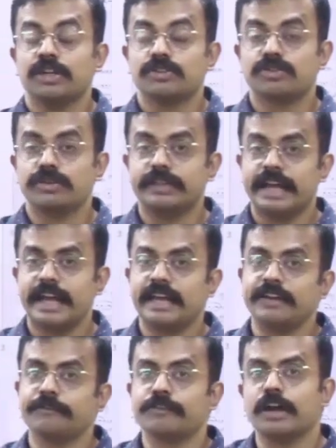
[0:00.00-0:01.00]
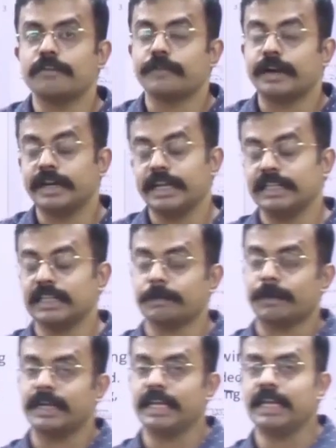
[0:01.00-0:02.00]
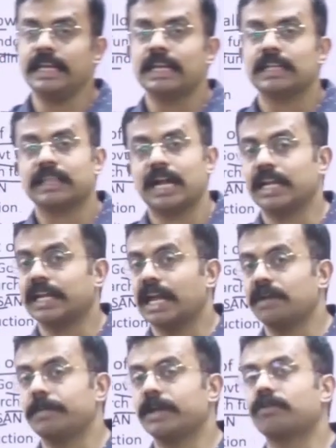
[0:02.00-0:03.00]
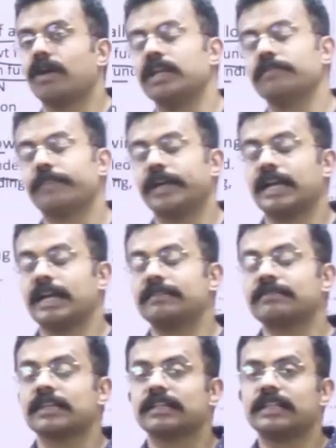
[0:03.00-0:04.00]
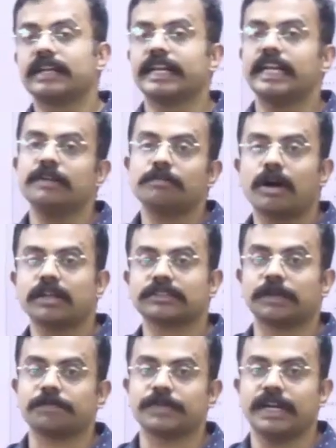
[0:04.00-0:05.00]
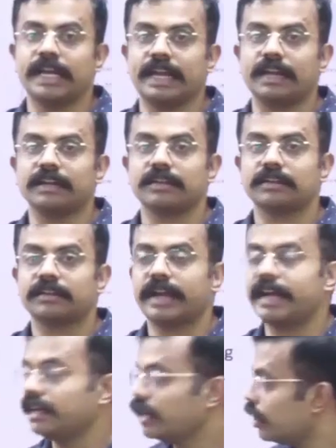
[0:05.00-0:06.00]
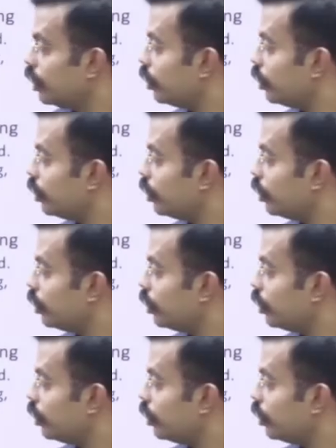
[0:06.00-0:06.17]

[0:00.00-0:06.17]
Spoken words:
So there, if you are funding the money, that can be qualified as the green box subsidy, right?